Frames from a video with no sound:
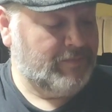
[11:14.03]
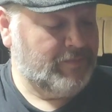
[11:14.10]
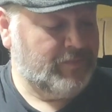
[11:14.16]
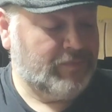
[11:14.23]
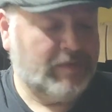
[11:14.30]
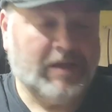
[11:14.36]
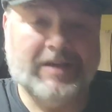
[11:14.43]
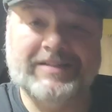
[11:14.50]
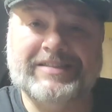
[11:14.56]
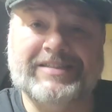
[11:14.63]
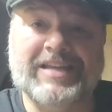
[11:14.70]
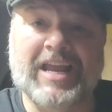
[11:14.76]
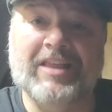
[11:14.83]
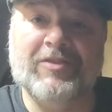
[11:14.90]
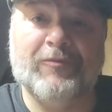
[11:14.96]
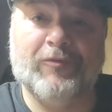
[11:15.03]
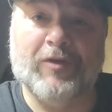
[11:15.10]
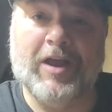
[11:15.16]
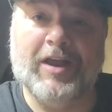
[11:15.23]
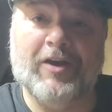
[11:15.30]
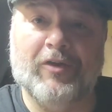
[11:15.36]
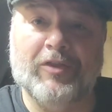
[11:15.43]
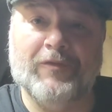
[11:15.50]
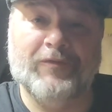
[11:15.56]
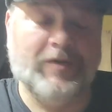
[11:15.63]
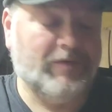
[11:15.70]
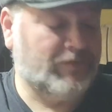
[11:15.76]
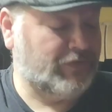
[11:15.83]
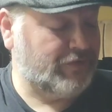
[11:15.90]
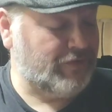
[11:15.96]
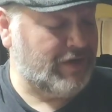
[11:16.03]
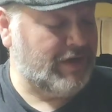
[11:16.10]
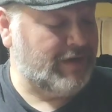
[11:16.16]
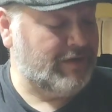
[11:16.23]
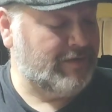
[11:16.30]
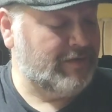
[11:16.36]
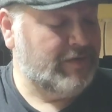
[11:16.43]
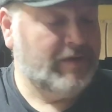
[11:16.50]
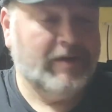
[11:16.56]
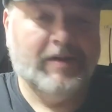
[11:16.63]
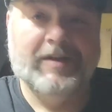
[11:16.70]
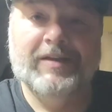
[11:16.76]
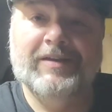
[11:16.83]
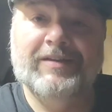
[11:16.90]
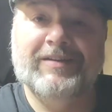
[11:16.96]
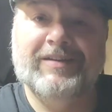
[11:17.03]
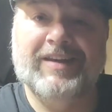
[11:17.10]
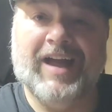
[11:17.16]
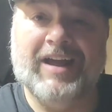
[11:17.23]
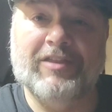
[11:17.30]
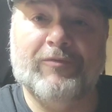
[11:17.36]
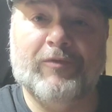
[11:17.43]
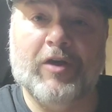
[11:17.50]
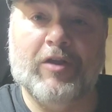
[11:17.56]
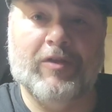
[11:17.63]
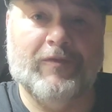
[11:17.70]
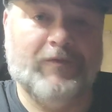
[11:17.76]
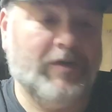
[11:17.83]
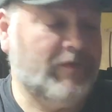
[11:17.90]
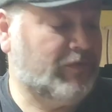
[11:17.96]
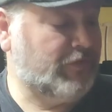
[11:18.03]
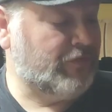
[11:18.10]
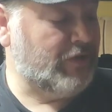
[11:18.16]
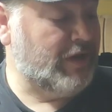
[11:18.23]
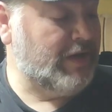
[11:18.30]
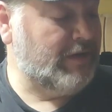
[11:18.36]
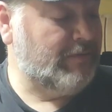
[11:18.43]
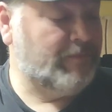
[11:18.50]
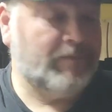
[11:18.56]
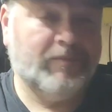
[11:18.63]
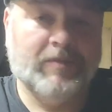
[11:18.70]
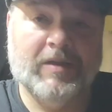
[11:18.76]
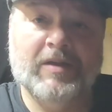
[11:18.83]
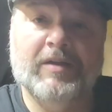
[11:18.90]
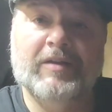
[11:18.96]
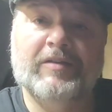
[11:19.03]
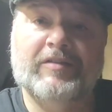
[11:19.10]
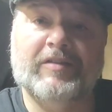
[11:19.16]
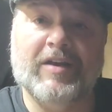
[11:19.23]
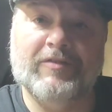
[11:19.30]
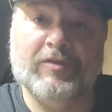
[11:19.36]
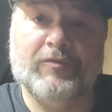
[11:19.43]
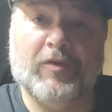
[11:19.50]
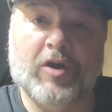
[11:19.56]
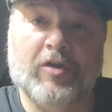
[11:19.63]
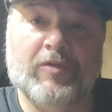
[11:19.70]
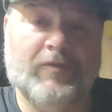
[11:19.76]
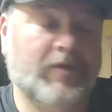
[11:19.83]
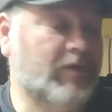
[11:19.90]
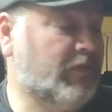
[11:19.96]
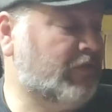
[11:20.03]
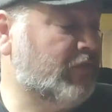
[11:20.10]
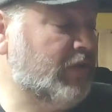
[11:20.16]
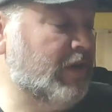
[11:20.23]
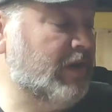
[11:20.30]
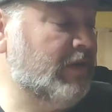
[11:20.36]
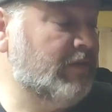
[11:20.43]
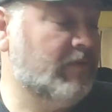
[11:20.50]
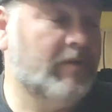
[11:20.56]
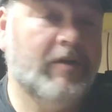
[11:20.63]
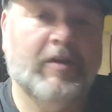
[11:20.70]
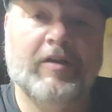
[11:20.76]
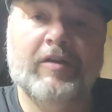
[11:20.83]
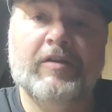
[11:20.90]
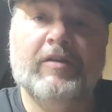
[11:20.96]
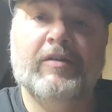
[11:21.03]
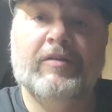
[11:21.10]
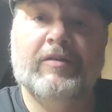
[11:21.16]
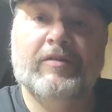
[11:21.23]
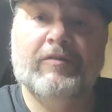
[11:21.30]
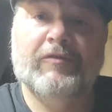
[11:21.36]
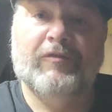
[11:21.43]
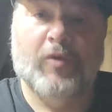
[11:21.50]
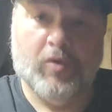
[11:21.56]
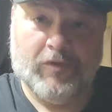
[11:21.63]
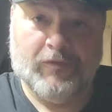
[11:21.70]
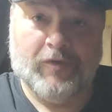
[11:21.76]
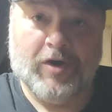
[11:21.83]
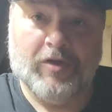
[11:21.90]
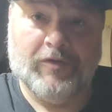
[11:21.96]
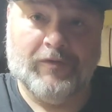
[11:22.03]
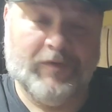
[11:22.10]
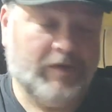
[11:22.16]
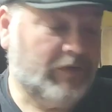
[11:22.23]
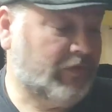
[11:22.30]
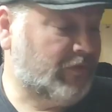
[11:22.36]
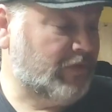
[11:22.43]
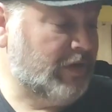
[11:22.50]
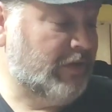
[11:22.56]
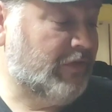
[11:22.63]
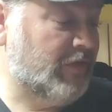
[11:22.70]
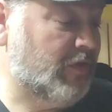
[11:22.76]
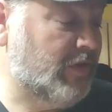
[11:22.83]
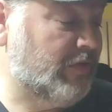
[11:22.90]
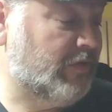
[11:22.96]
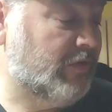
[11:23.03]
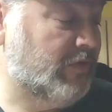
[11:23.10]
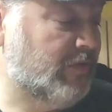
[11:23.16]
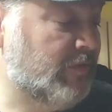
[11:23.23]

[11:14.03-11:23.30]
10th fret on the 5th string, 9th fret on the 5th string, 7th fret on the 5th string, 4th fret on the 5th string. So it's...